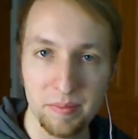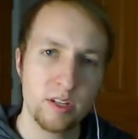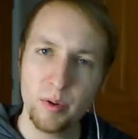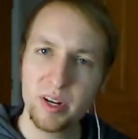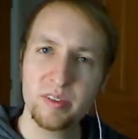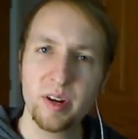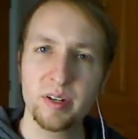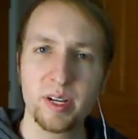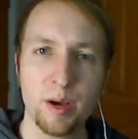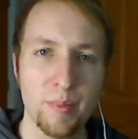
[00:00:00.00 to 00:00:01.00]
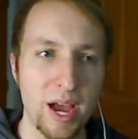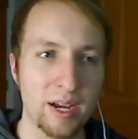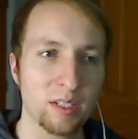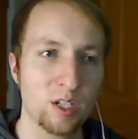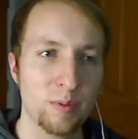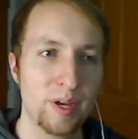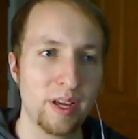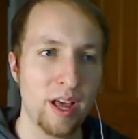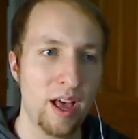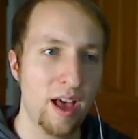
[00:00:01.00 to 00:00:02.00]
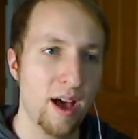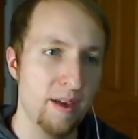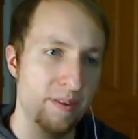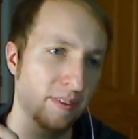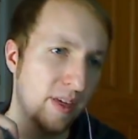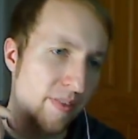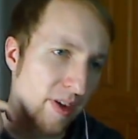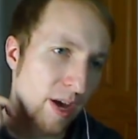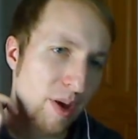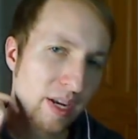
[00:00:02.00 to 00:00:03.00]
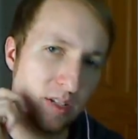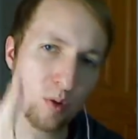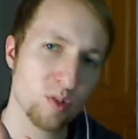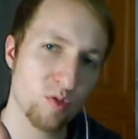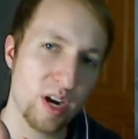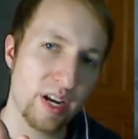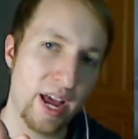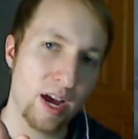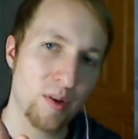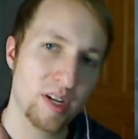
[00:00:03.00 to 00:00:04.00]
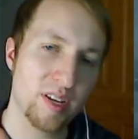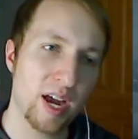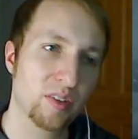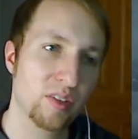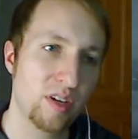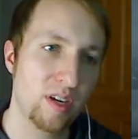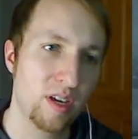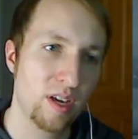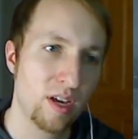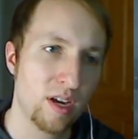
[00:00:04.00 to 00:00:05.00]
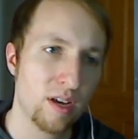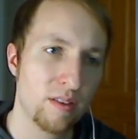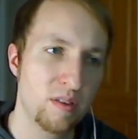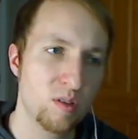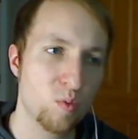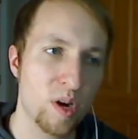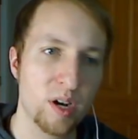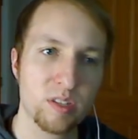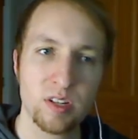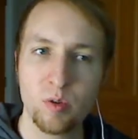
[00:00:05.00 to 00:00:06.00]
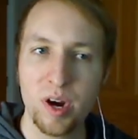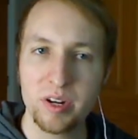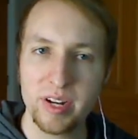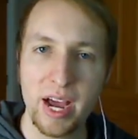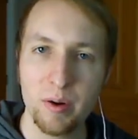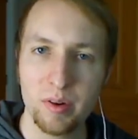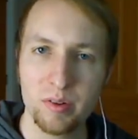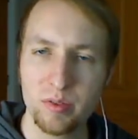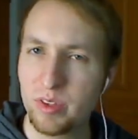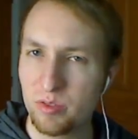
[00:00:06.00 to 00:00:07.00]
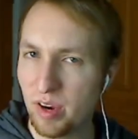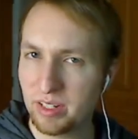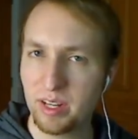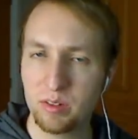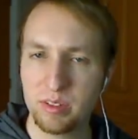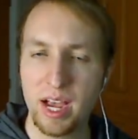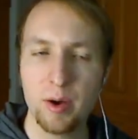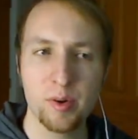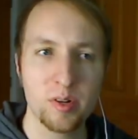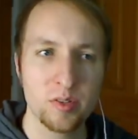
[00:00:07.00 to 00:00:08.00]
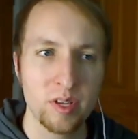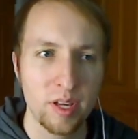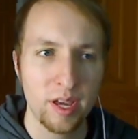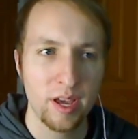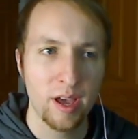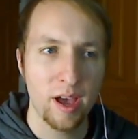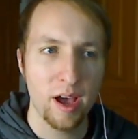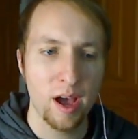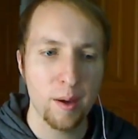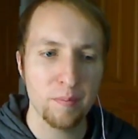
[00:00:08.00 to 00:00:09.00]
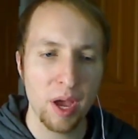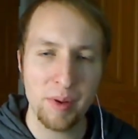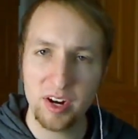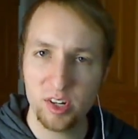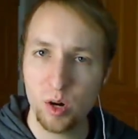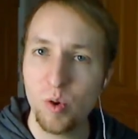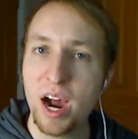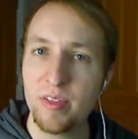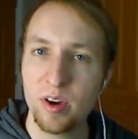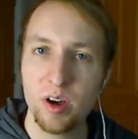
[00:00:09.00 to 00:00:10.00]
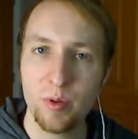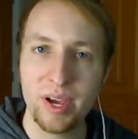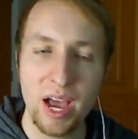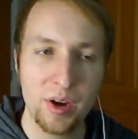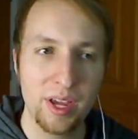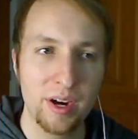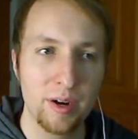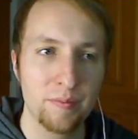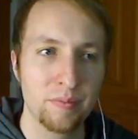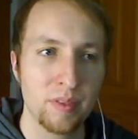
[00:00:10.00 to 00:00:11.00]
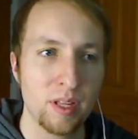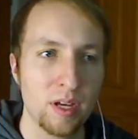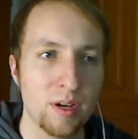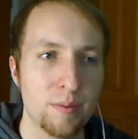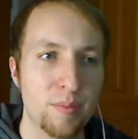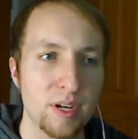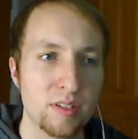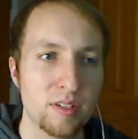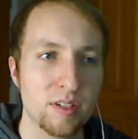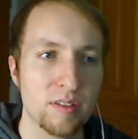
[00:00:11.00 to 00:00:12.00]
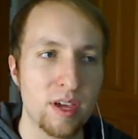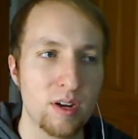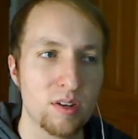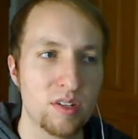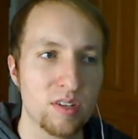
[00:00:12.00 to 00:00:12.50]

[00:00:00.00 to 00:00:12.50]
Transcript: So it is starting to come back a little bit. I think the thing I'm heading towards right now is actually these weird square towers or these rectangle towers. I'm not sure why they're all the way out here, but they're